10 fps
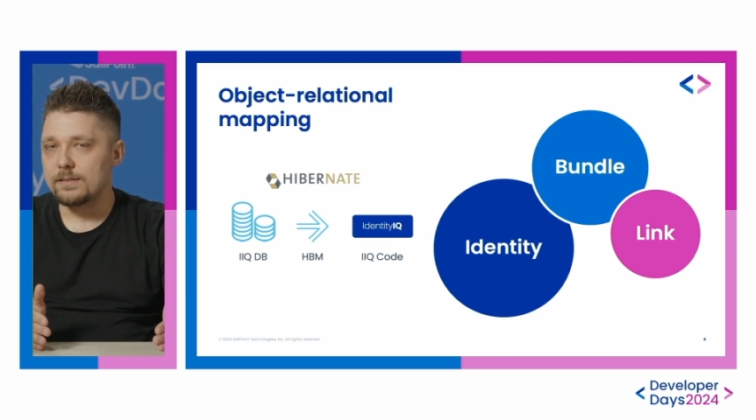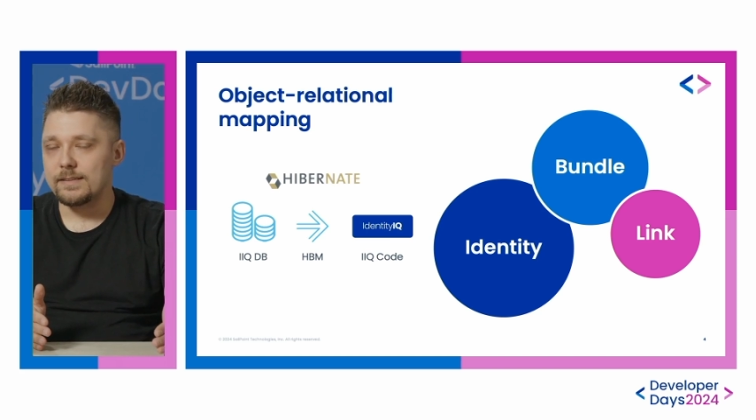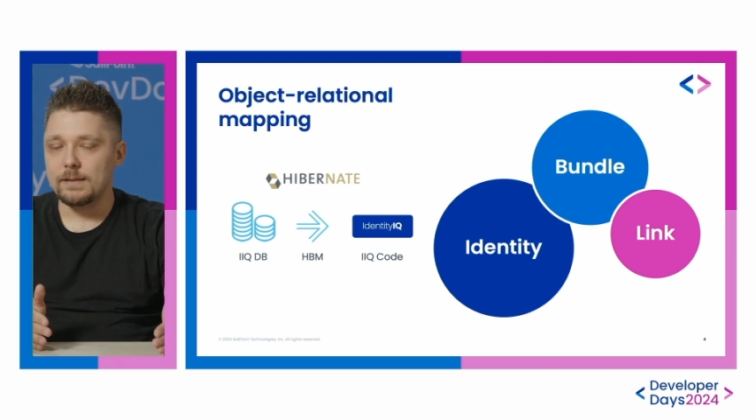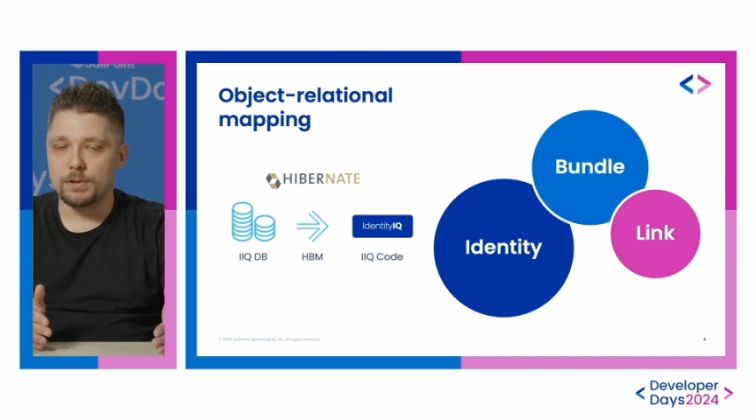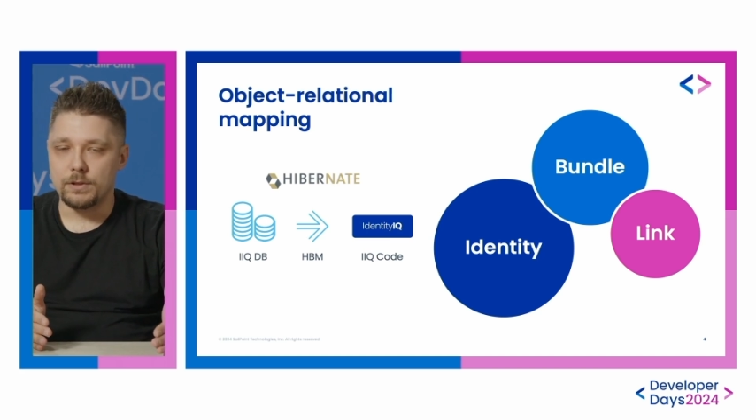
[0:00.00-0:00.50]

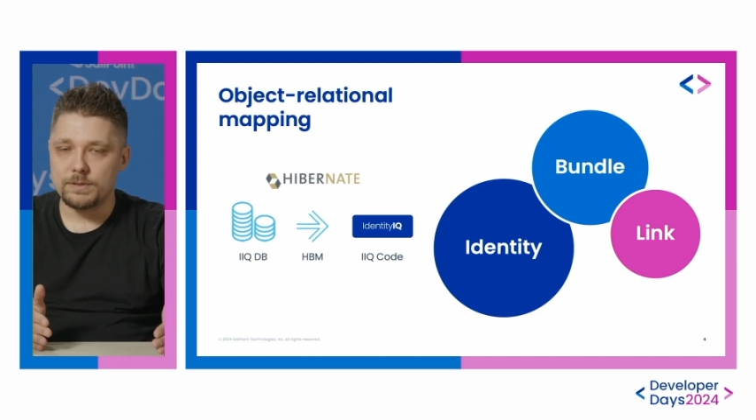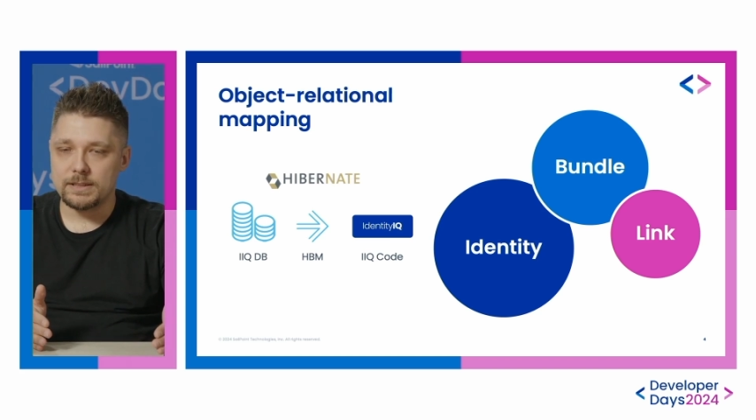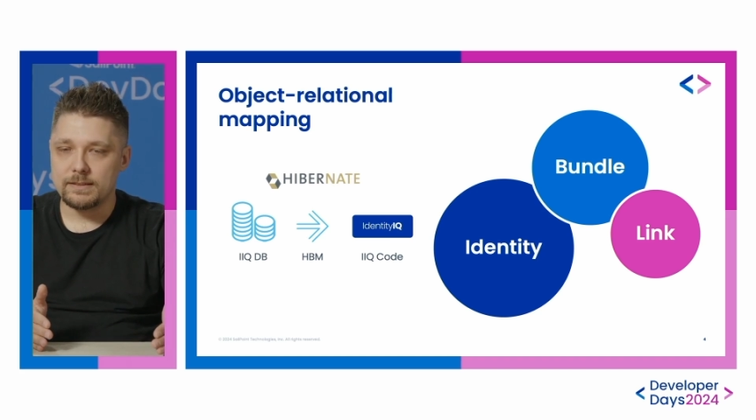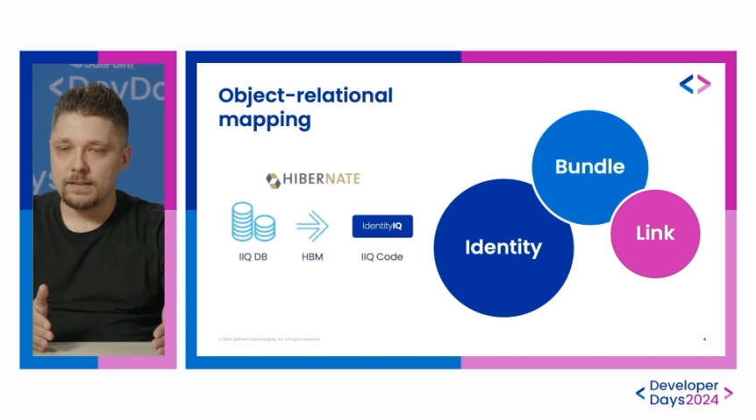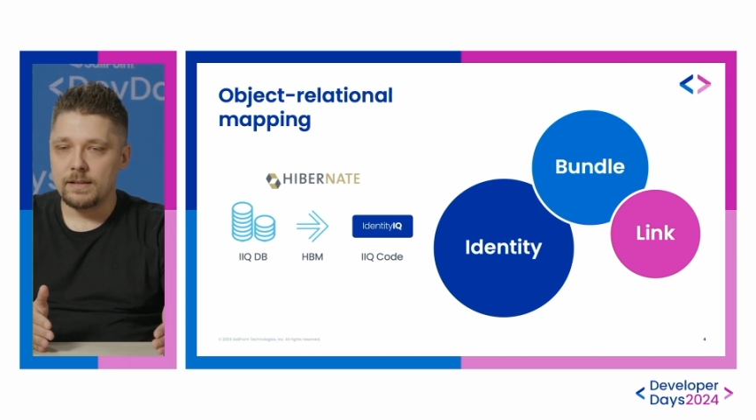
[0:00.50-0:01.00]
SailPoint
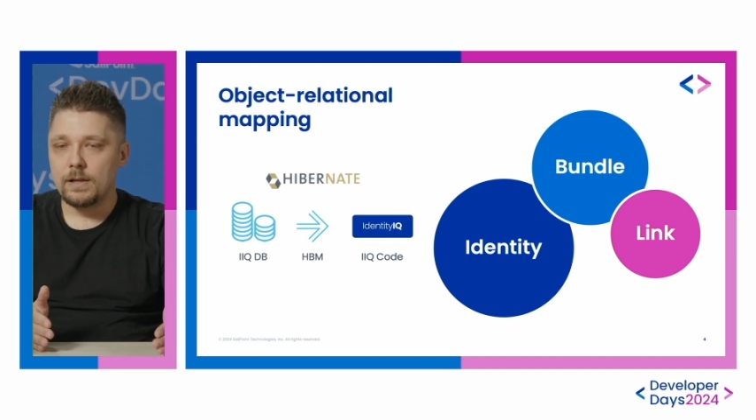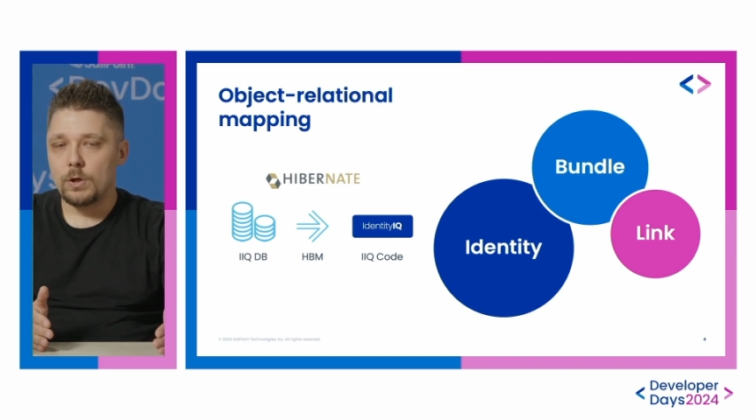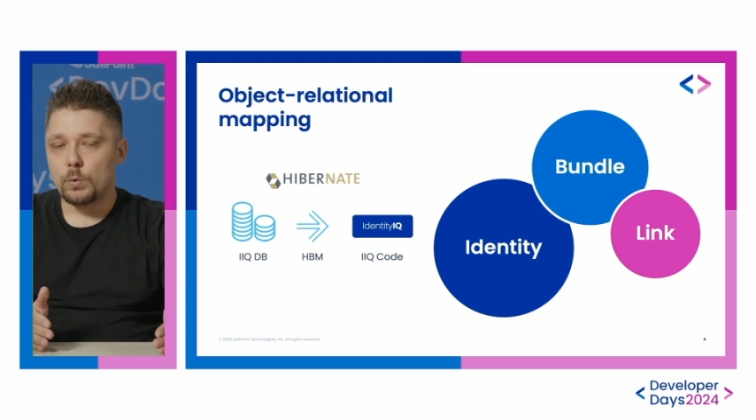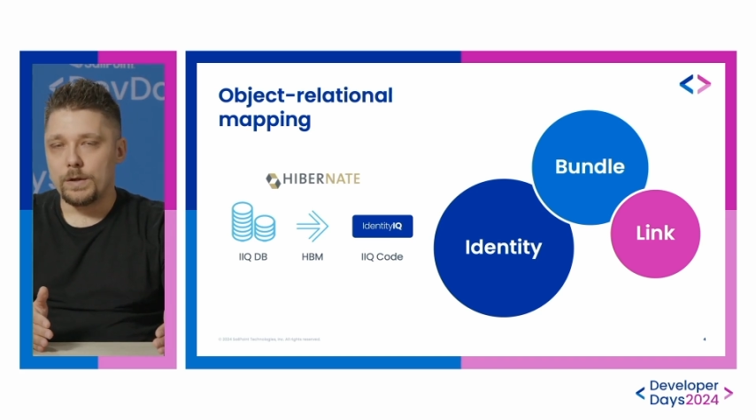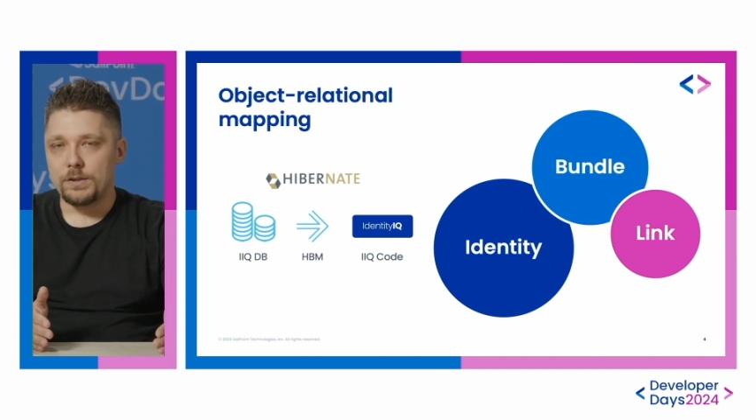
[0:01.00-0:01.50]
objects,
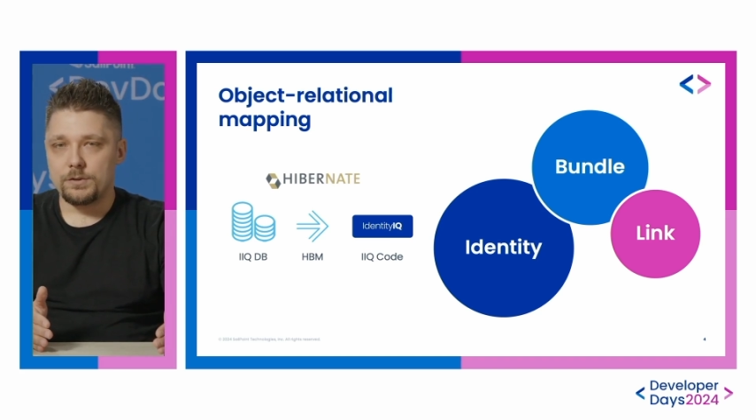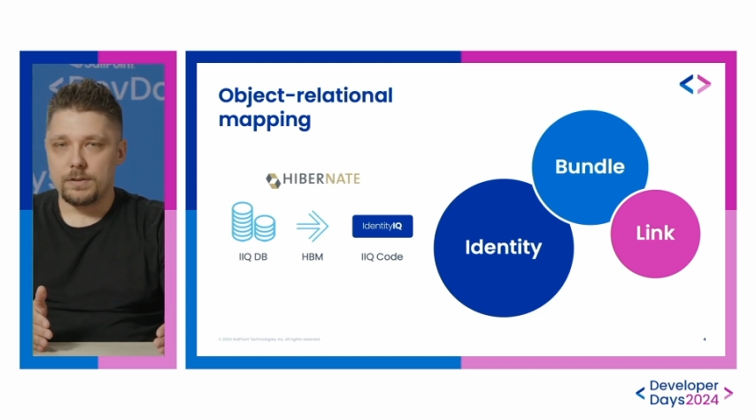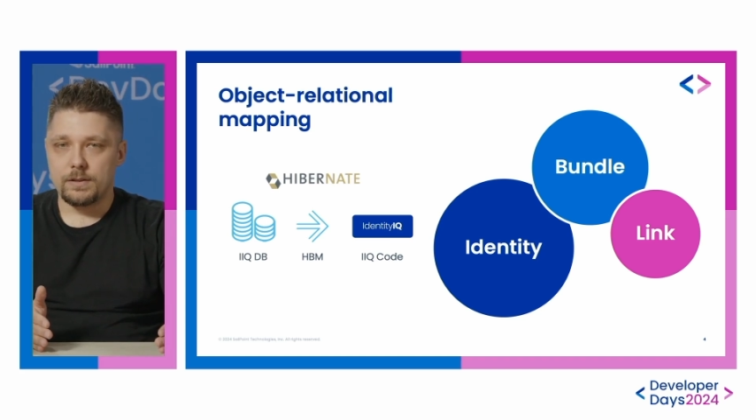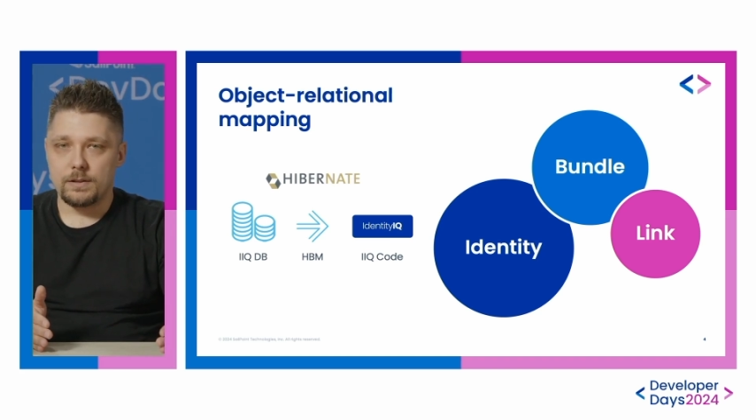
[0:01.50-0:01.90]
which